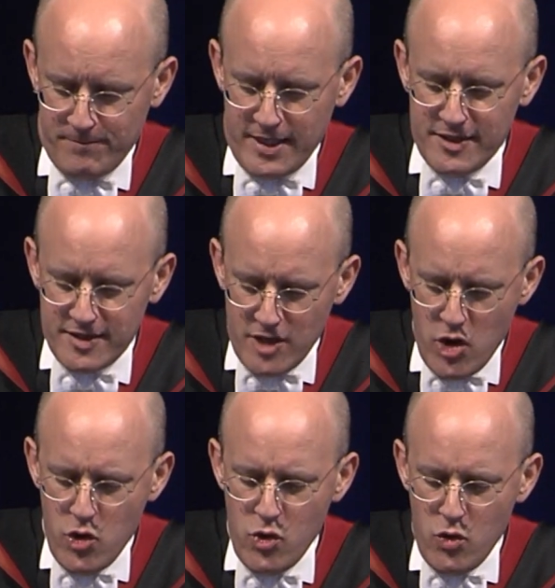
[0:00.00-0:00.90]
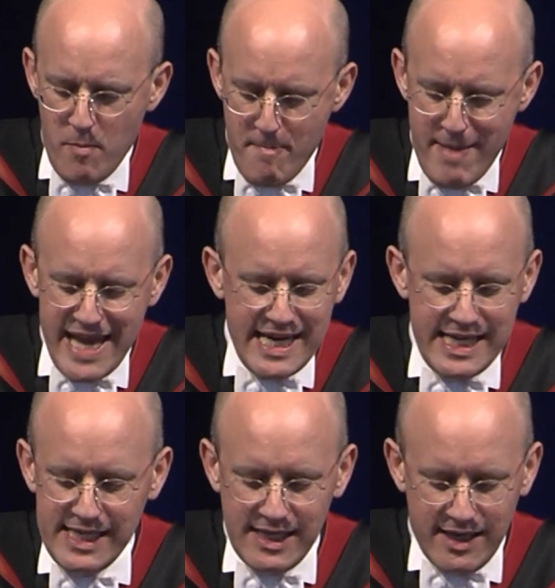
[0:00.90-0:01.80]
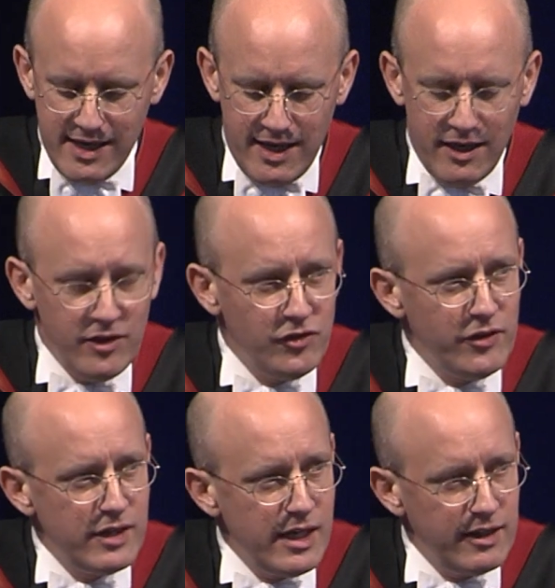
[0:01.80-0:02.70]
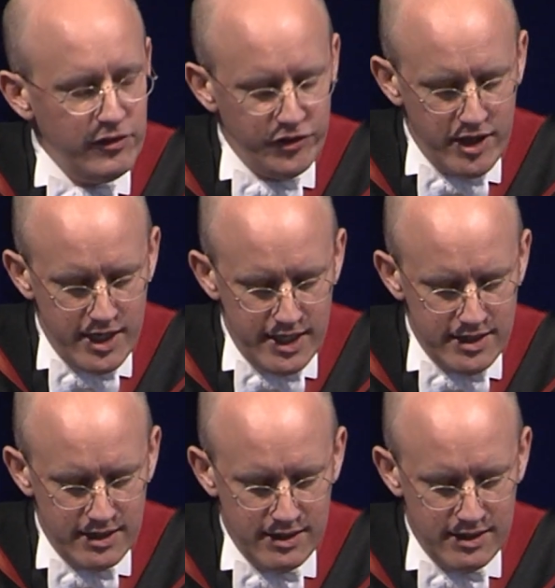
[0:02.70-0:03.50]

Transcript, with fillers: So many colours on the hillside,